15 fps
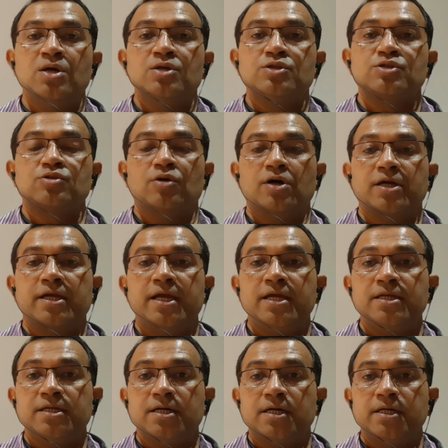So
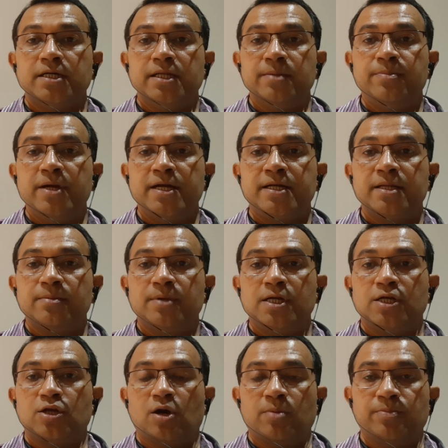again a debatable
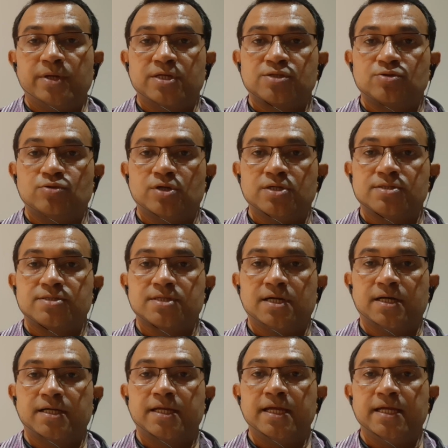topic, students,
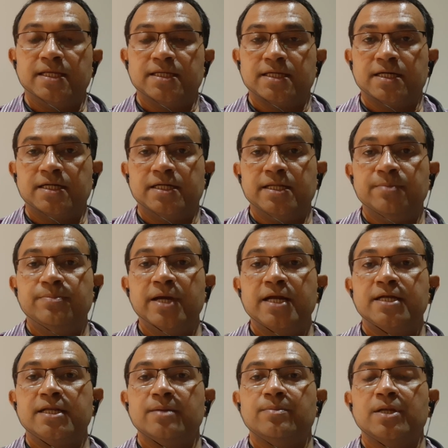again a
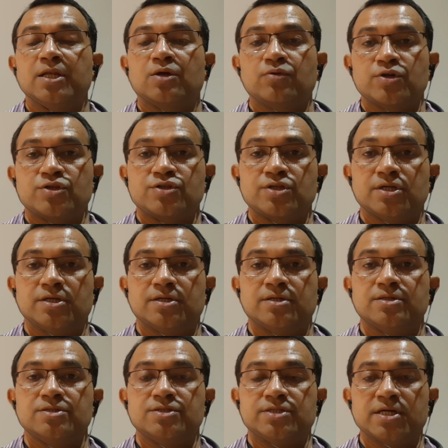debatable question.
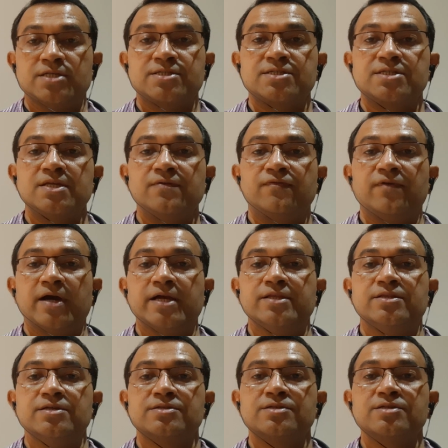Justify,
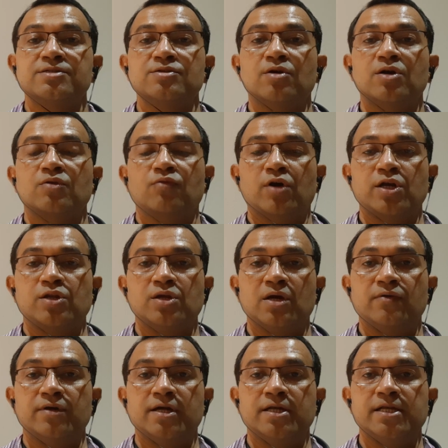this is not what you
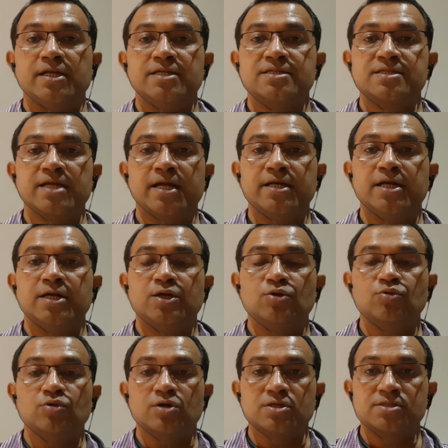have done in standard
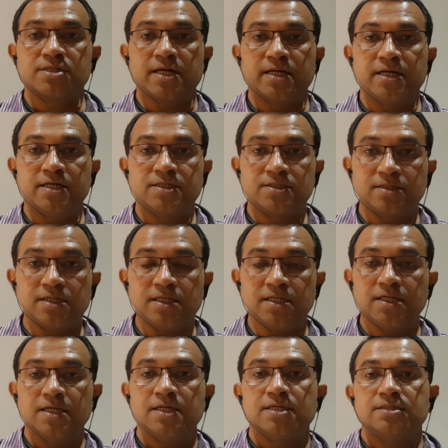2 or standard 3,
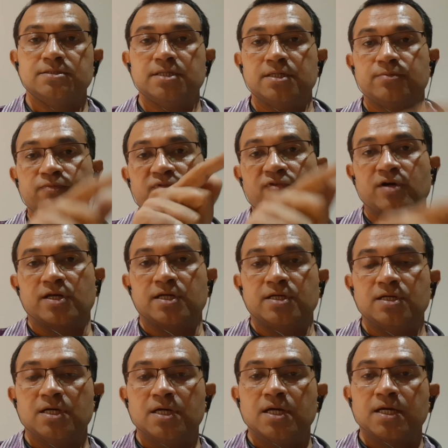that for a
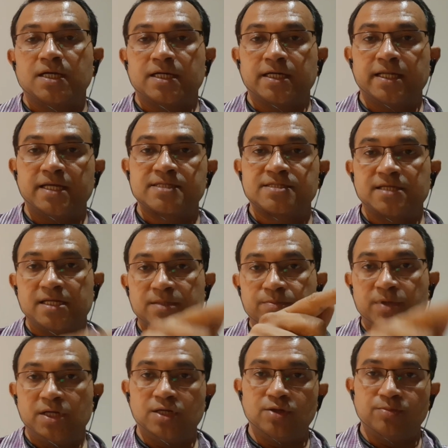correct
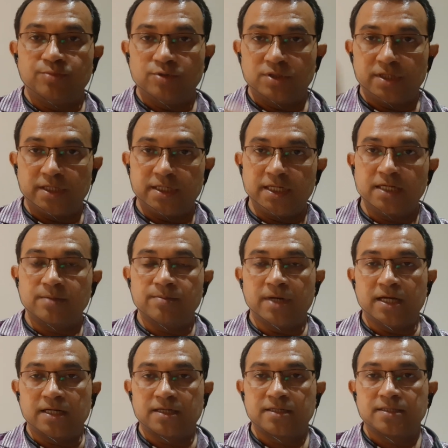statement you put a tick mark